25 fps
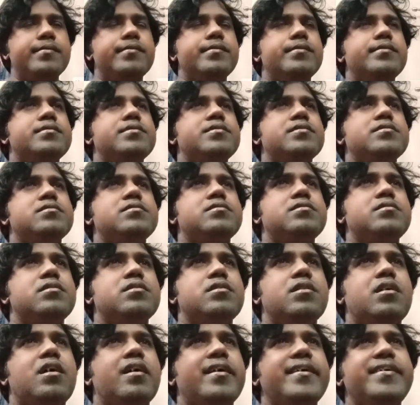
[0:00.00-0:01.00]
This is the
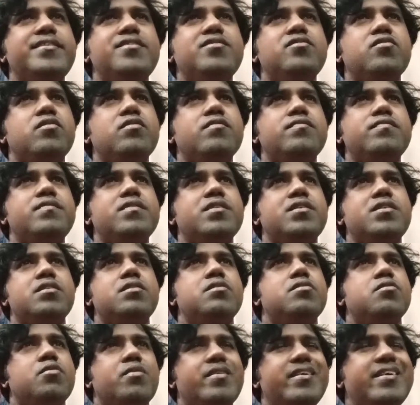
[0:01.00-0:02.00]
height of the
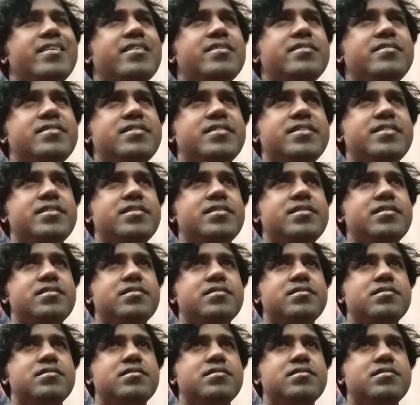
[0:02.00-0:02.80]
cruelty.